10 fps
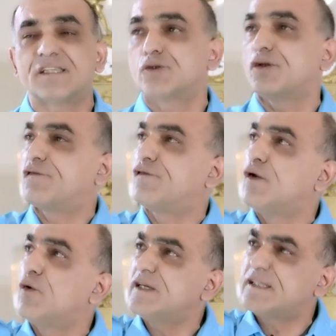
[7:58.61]
so the
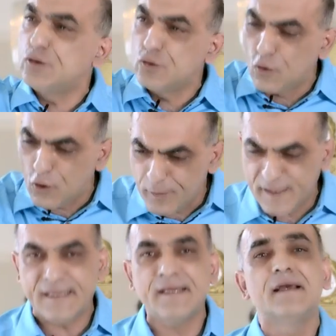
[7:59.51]
flow is
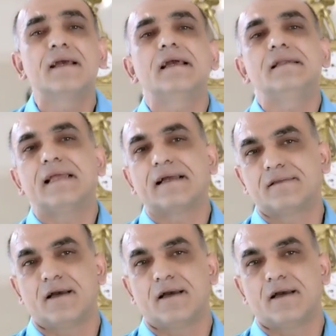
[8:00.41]
normally in that